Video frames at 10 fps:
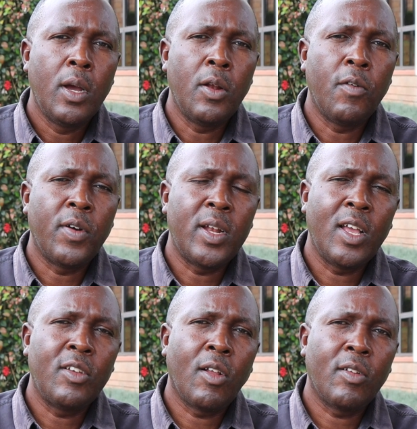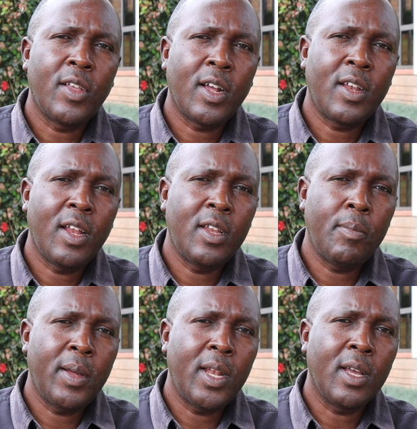you know, financial sector
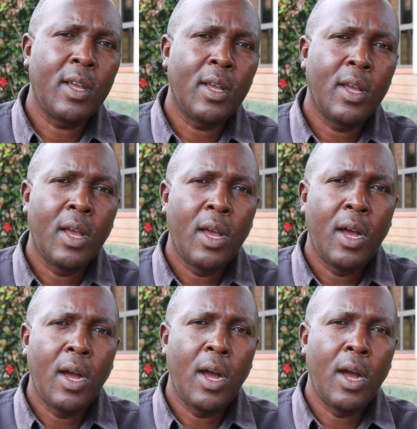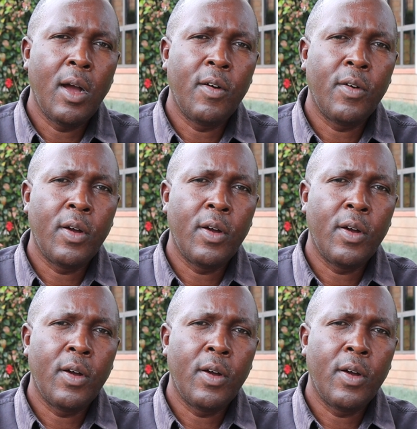deepening, uh,